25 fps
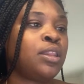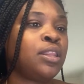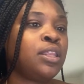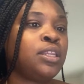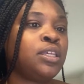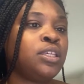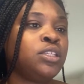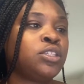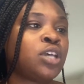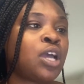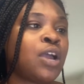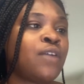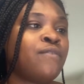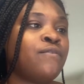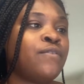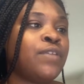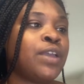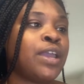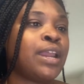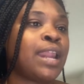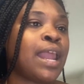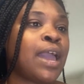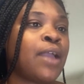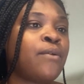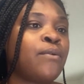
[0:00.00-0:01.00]
of these are
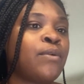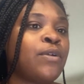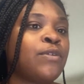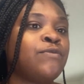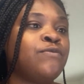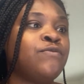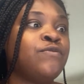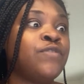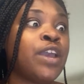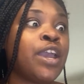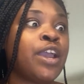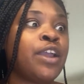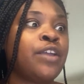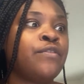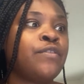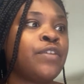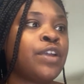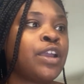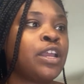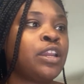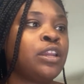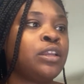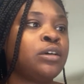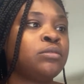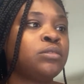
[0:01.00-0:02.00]
we're very,
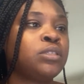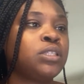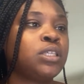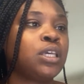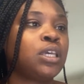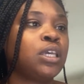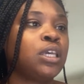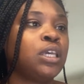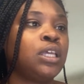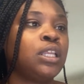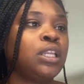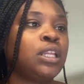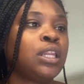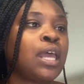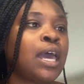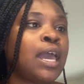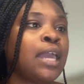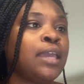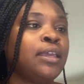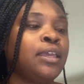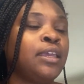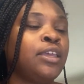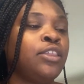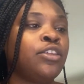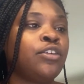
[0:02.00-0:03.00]
very low ticket,
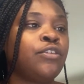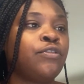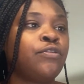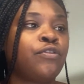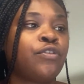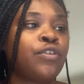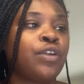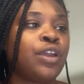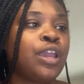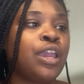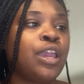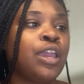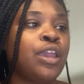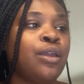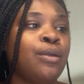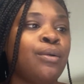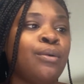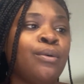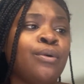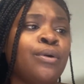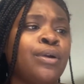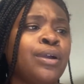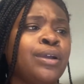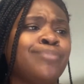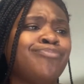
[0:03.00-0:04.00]
like either free
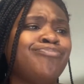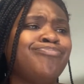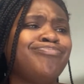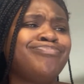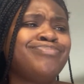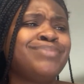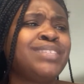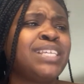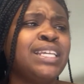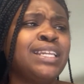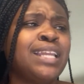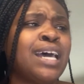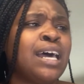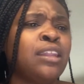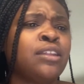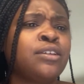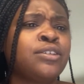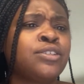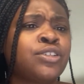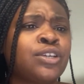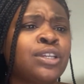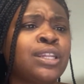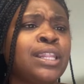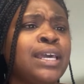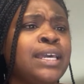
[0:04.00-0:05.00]
or
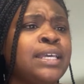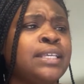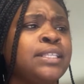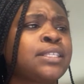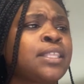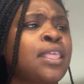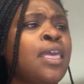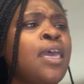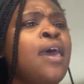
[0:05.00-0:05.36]
$10 or less.